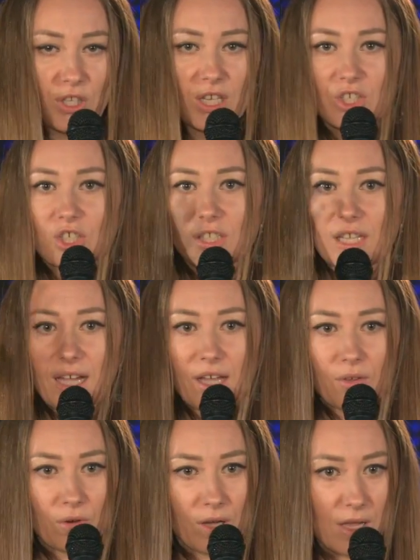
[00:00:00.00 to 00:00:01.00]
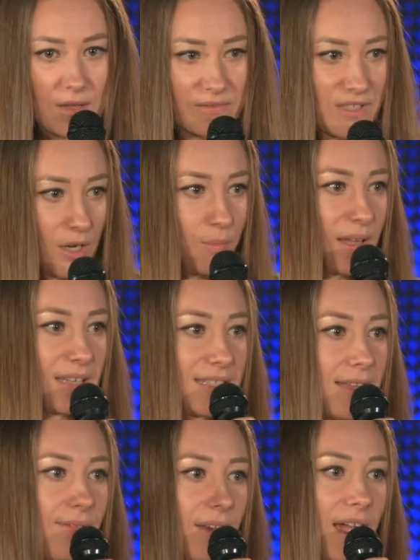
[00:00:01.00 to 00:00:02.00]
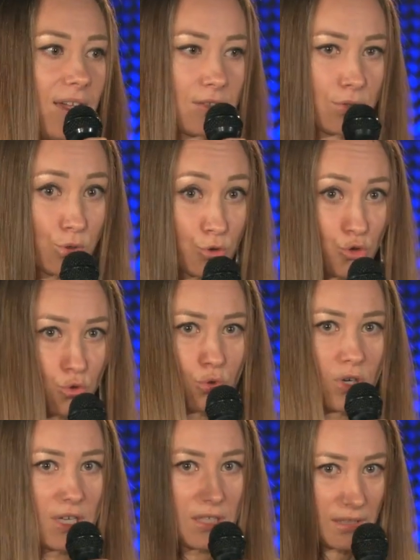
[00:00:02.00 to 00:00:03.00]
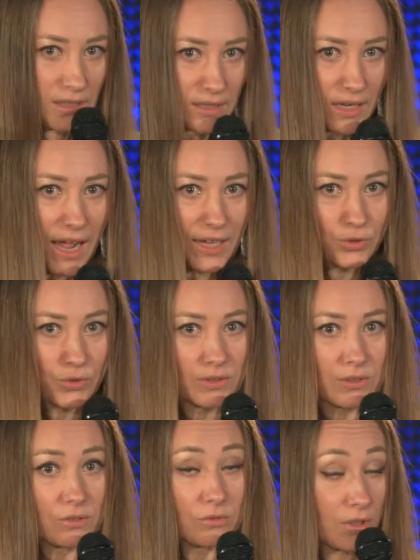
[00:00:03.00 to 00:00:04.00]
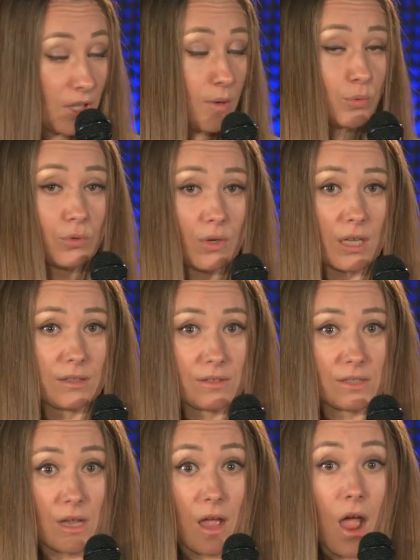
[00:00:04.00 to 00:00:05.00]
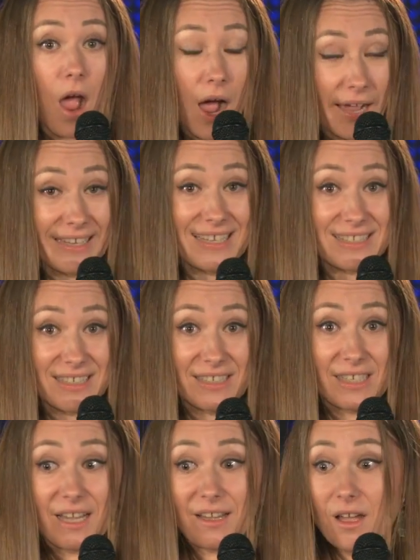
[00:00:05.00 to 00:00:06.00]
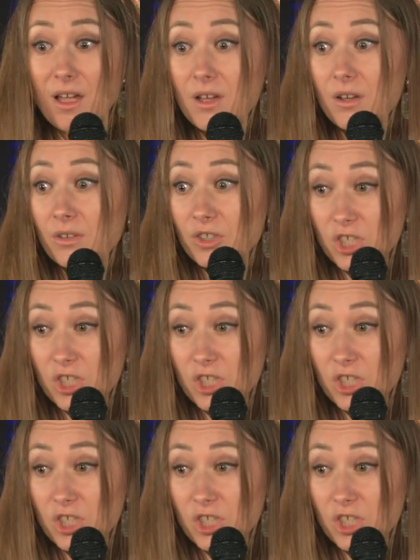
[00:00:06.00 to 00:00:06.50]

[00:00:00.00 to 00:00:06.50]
have some plan, what we are doing, what we are expecting, what we are doing, how we are working.